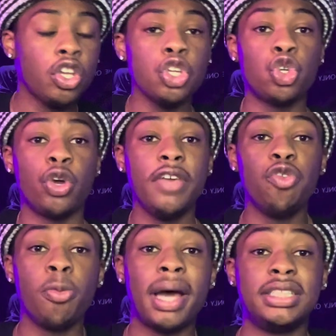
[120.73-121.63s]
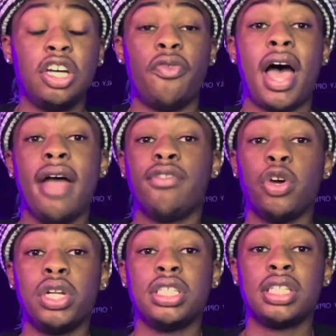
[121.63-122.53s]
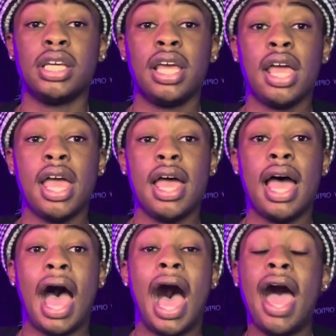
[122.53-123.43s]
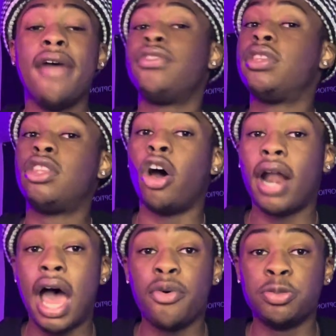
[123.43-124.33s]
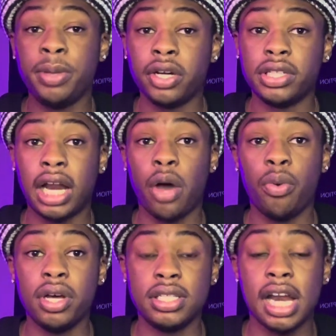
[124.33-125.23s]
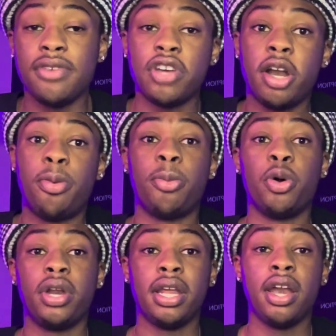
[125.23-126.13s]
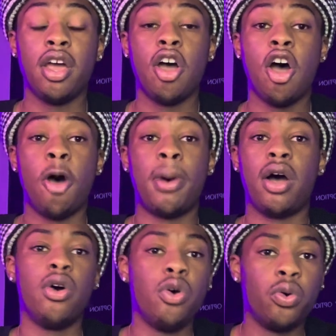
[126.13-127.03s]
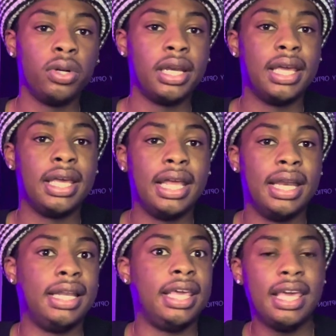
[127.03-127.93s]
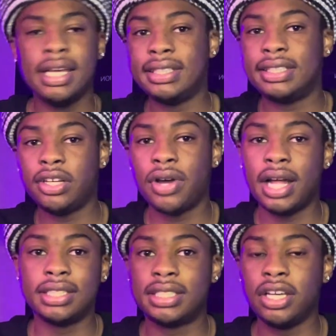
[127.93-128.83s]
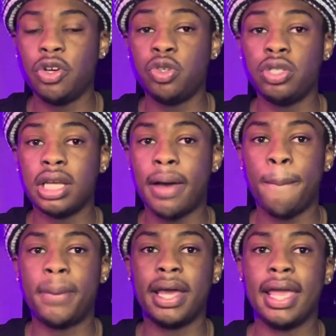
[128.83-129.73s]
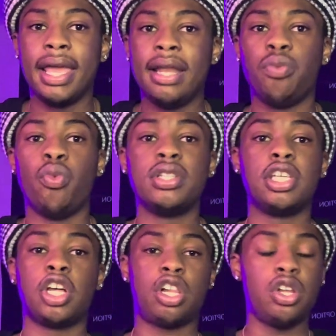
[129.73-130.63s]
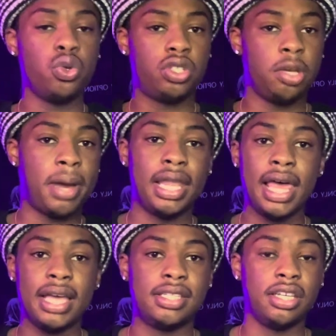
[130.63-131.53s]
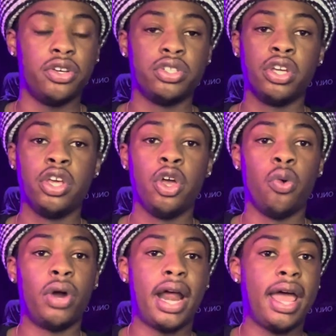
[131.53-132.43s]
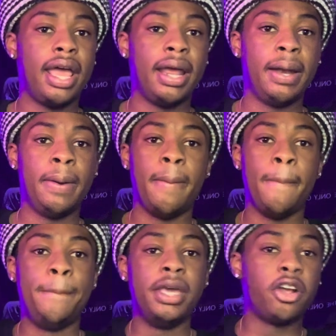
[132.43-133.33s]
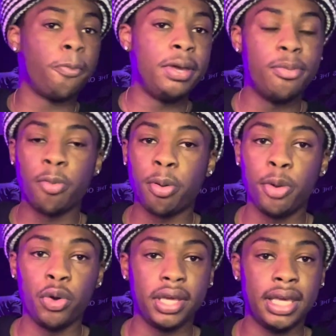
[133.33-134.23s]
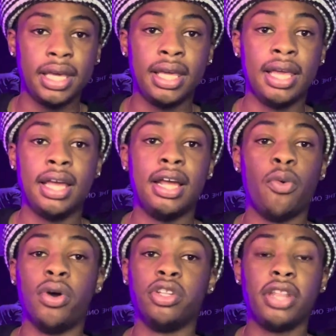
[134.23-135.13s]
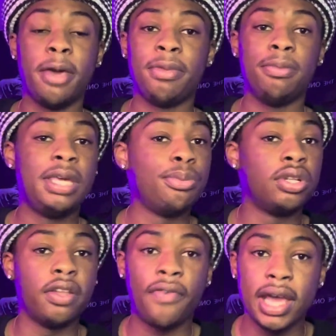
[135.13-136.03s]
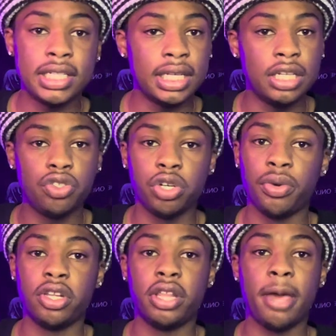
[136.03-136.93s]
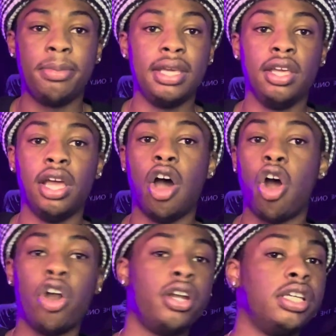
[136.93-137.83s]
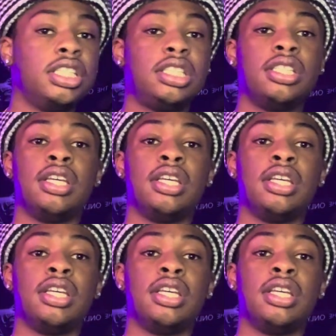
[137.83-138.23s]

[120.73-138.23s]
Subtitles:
So even with myself, I've noticed I thought I was bigger than I was, and I tried to promote it on my own. And yeah, it still got sales, but it wasn't close to my last sales when I had bigger people promoting it, whether that be people in the fashion industry, whether that be artists,